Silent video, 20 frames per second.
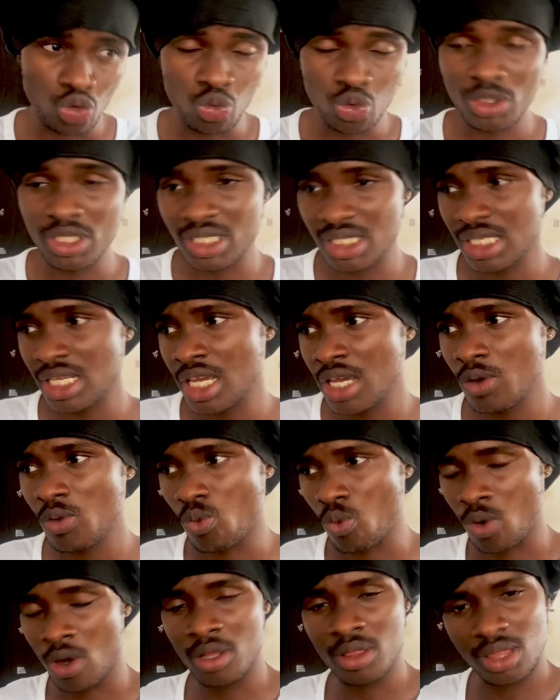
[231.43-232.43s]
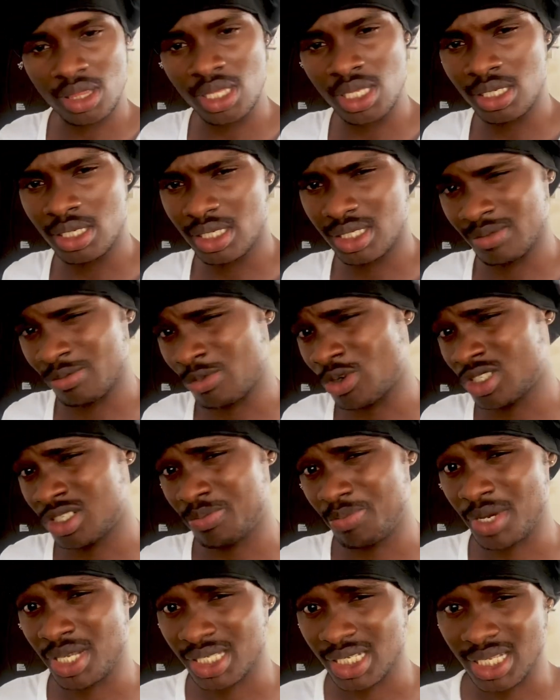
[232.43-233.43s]
would say one thing is much
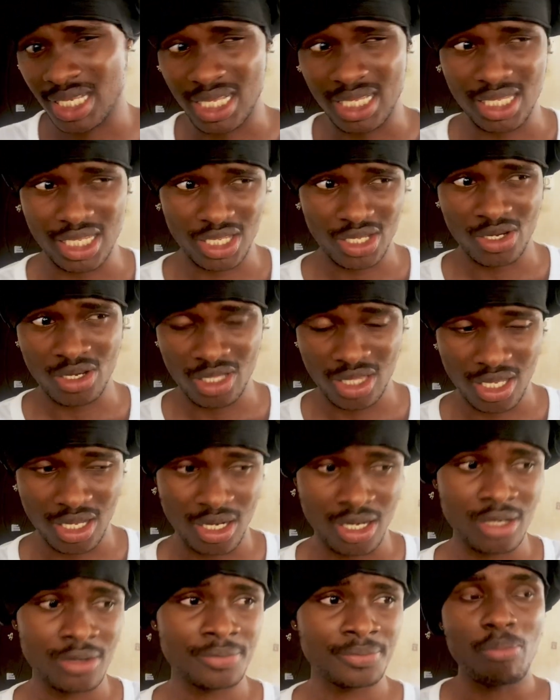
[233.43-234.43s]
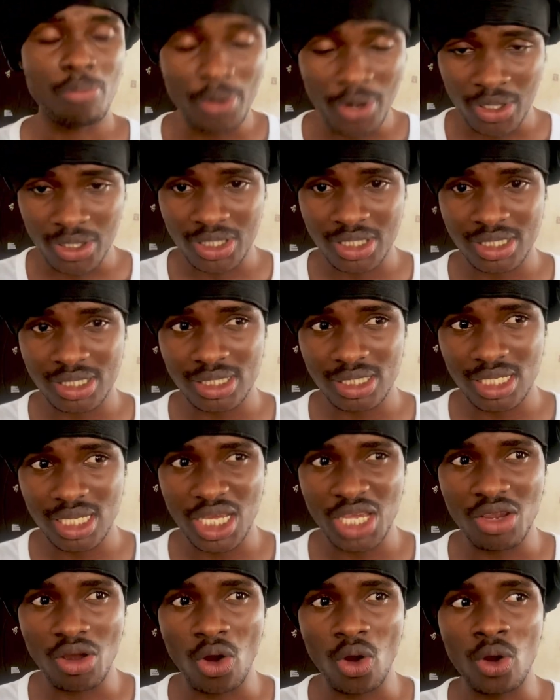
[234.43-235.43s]
better than the other, but
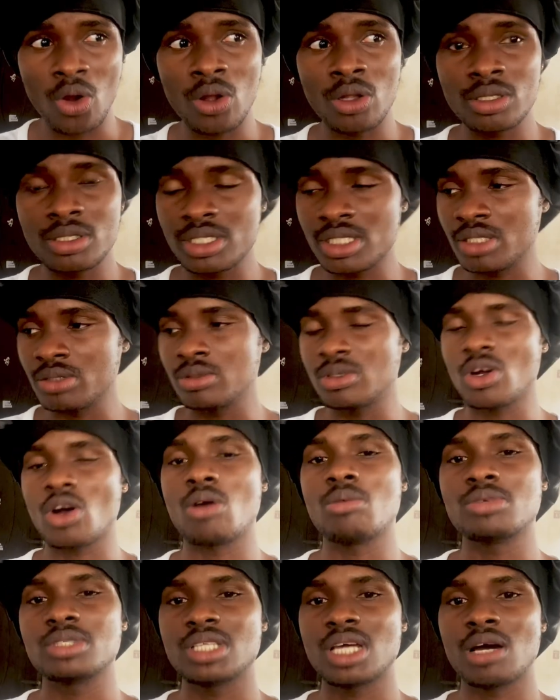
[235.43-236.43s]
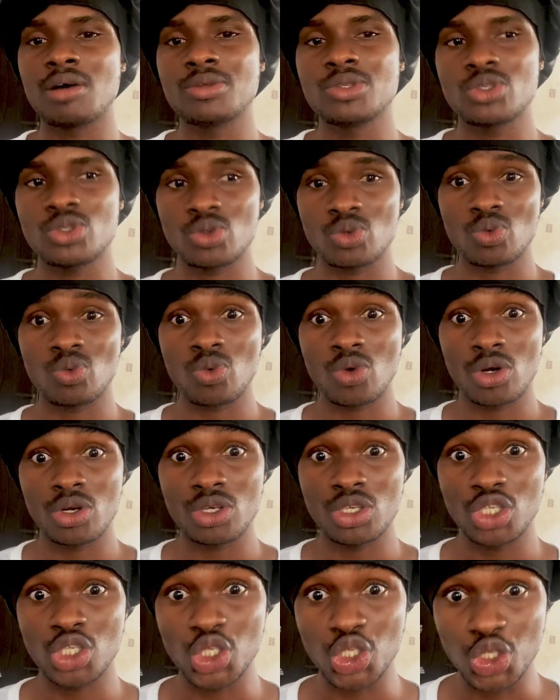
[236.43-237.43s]
it all still comes down to what
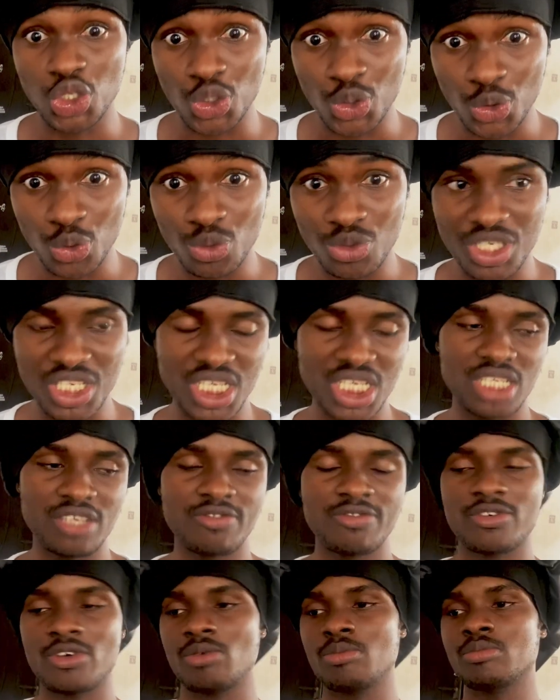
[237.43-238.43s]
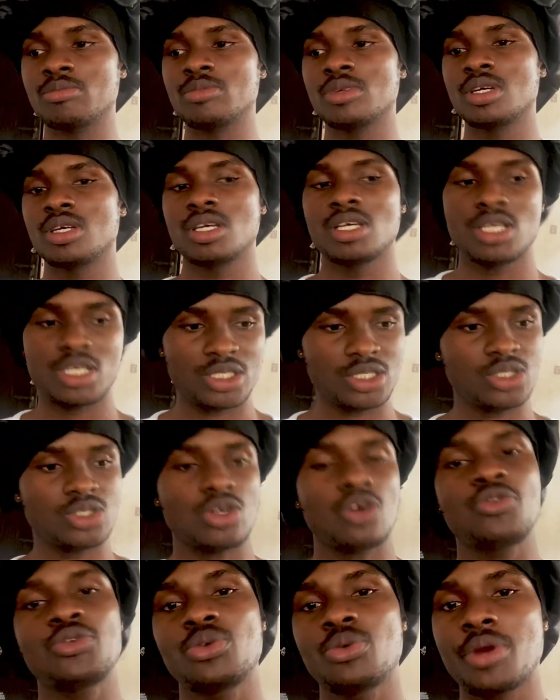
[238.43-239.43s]
you need from a
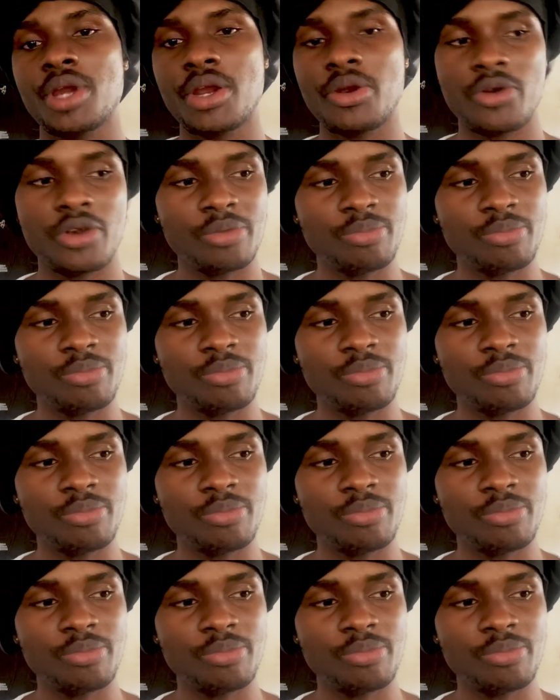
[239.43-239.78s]
software or a